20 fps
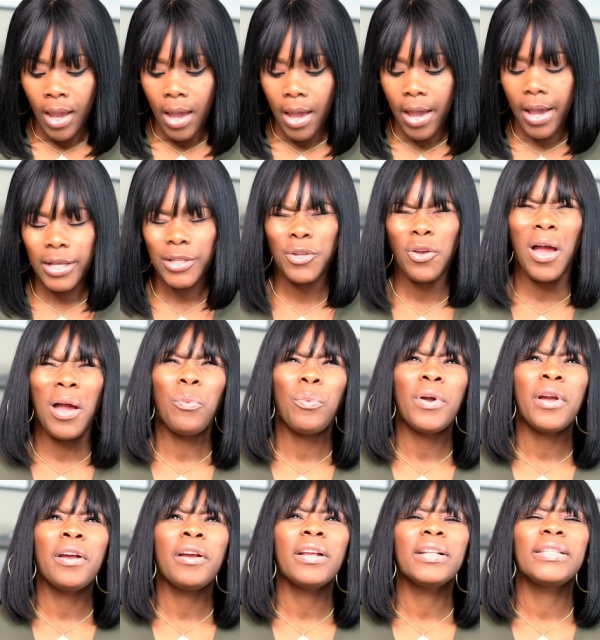Uh, so I
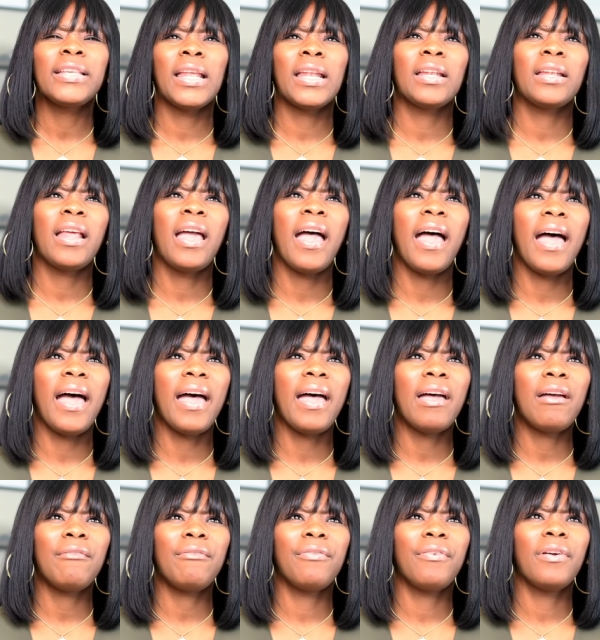wear a 10 and a
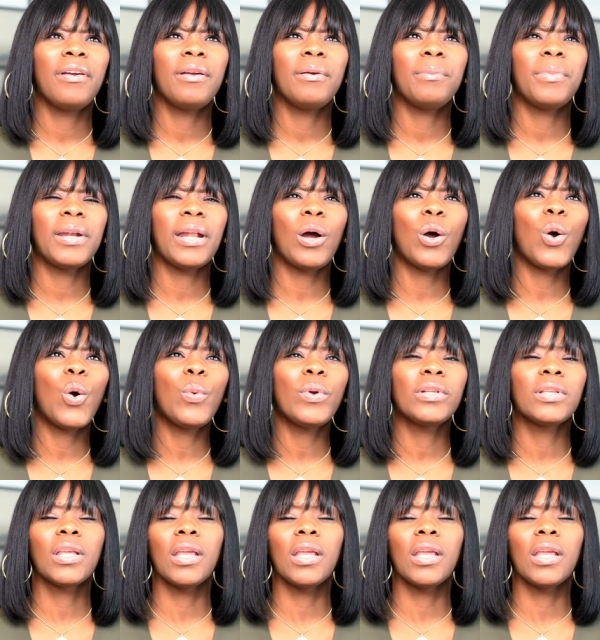half, but I always